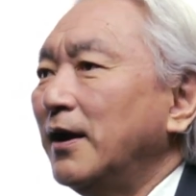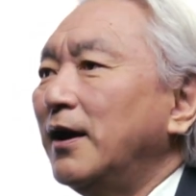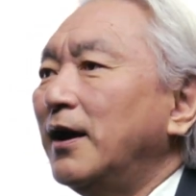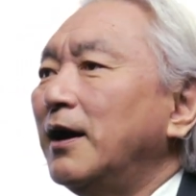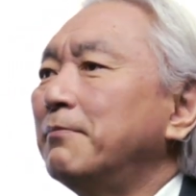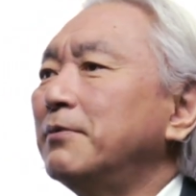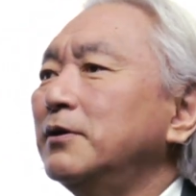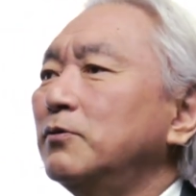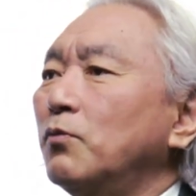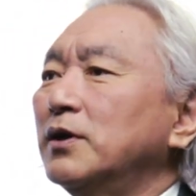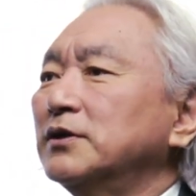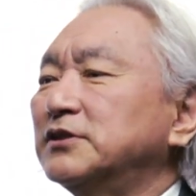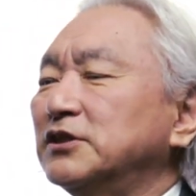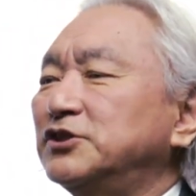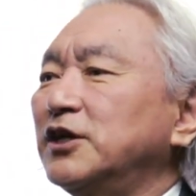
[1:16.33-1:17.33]
Hubbert
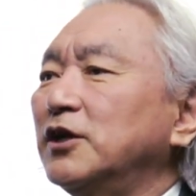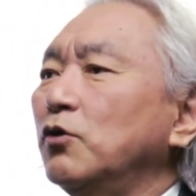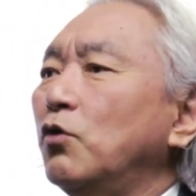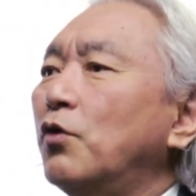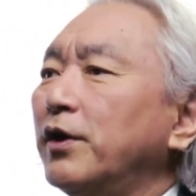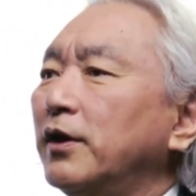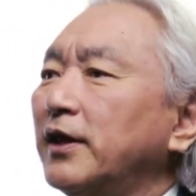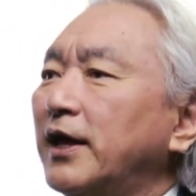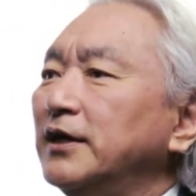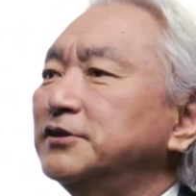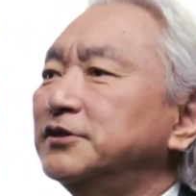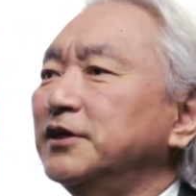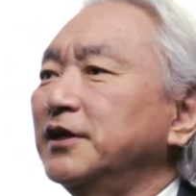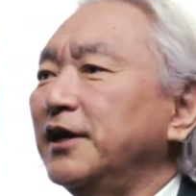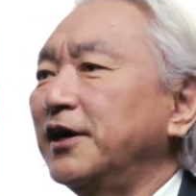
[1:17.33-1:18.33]
was a Shell oil
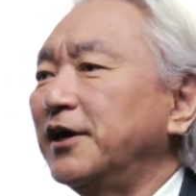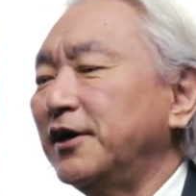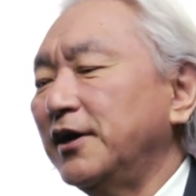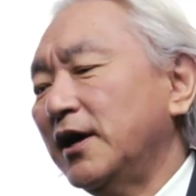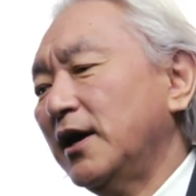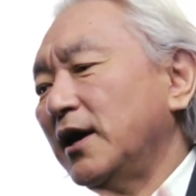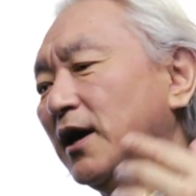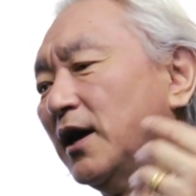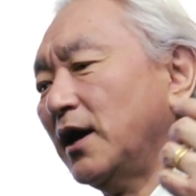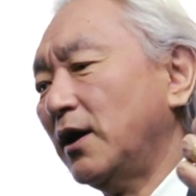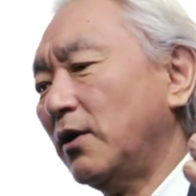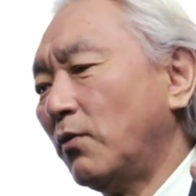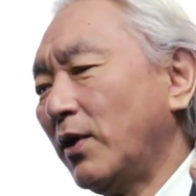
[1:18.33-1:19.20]
engineer uh,